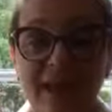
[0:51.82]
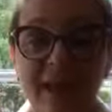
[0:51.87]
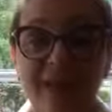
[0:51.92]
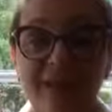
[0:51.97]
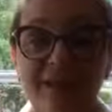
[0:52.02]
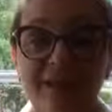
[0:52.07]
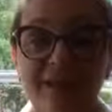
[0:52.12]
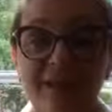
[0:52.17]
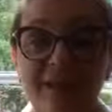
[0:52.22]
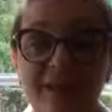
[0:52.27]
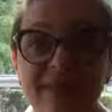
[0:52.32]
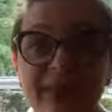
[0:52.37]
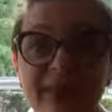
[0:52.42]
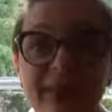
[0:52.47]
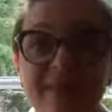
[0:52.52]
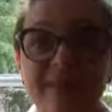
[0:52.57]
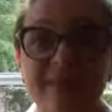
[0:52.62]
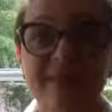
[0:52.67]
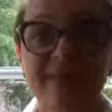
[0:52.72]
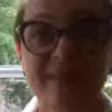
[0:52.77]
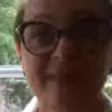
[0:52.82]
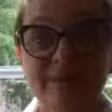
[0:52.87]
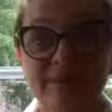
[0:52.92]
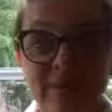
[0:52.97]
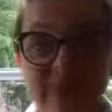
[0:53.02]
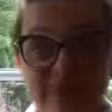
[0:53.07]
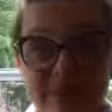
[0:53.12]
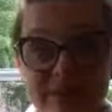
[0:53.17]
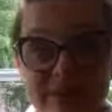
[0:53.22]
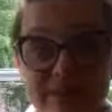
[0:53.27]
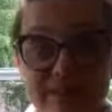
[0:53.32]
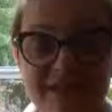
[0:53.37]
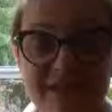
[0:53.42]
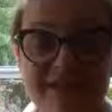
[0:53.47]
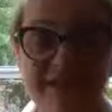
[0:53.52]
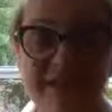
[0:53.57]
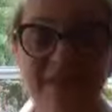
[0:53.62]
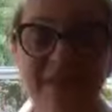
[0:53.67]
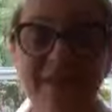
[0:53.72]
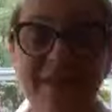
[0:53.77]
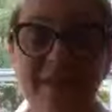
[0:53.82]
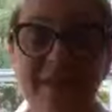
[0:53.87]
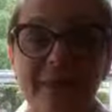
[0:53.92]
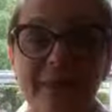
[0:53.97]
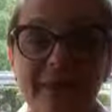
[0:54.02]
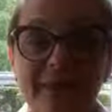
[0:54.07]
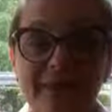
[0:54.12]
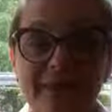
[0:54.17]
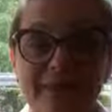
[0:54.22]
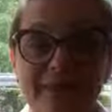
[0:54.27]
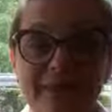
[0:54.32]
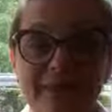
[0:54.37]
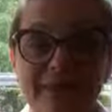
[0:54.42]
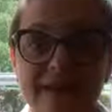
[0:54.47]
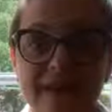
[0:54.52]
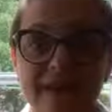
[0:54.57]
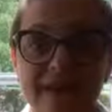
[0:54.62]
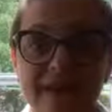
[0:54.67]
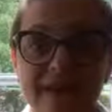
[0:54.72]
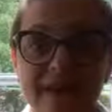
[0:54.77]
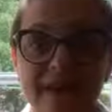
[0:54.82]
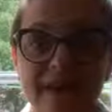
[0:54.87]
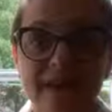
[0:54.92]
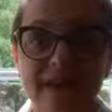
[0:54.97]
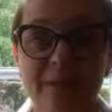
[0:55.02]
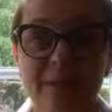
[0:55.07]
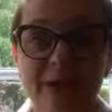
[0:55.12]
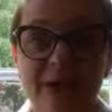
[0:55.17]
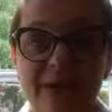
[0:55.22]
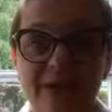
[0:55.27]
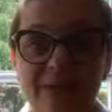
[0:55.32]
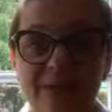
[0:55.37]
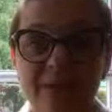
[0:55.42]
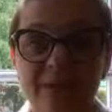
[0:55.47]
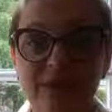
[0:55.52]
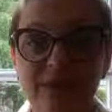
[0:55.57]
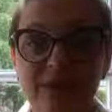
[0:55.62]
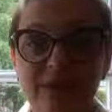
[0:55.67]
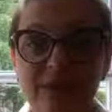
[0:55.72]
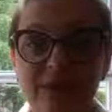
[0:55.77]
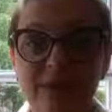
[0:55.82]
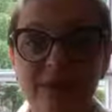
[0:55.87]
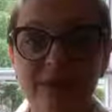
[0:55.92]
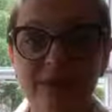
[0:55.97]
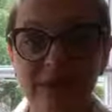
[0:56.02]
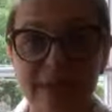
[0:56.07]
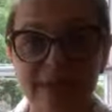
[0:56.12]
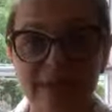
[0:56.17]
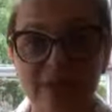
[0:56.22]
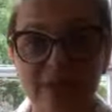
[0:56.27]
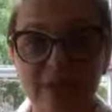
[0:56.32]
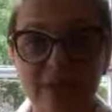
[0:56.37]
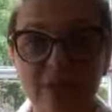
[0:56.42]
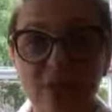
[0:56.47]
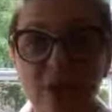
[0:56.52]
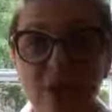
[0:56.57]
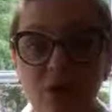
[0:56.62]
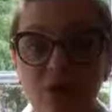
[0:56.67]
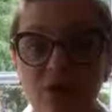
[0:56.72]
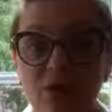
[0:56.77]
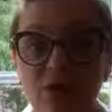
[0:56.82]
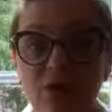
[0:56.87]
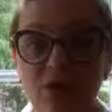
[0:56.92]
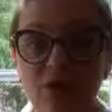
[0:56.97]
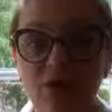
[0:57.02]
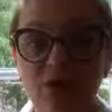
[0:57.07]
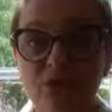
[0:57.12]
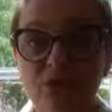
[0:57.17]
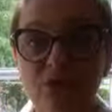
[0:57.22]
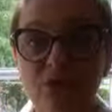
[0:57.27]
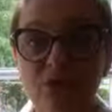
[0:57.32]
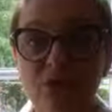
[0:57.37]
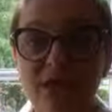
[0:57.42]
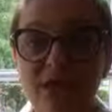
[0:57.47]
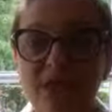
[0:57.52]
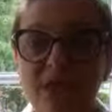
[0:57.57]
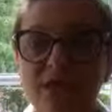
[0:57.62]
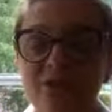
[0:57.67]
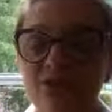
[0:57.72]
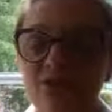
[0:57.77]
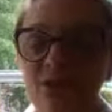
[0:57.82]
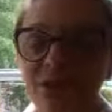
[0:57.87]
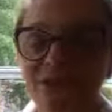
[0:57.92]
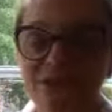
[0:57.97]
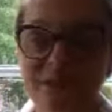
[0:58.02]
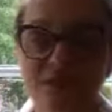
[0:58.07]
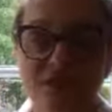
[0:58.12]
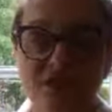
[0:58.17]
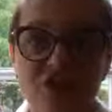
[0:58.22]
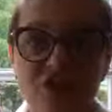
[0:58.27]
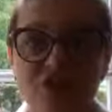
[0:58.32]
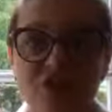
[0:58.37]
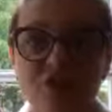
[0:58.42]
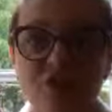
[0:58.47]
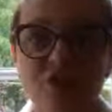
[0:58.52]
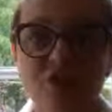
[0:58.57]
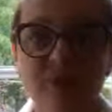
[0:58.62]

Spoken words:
And that means that I am helping people going through transitions,